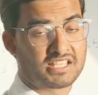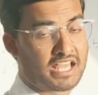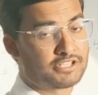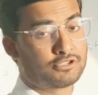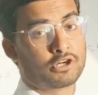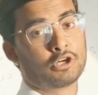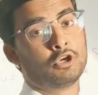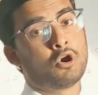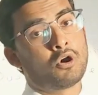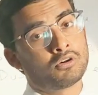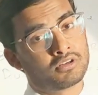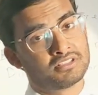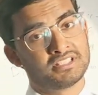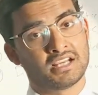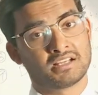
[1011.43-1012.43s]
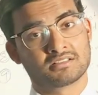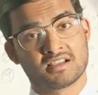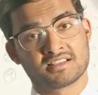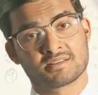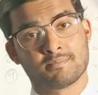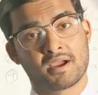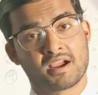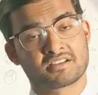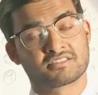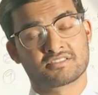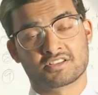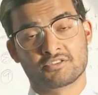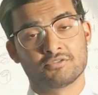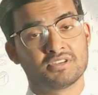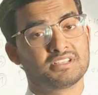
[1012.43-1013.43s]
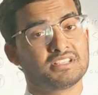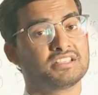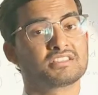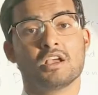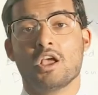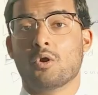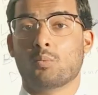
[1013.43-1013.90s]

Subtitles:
and you're long the other asset-backed securities.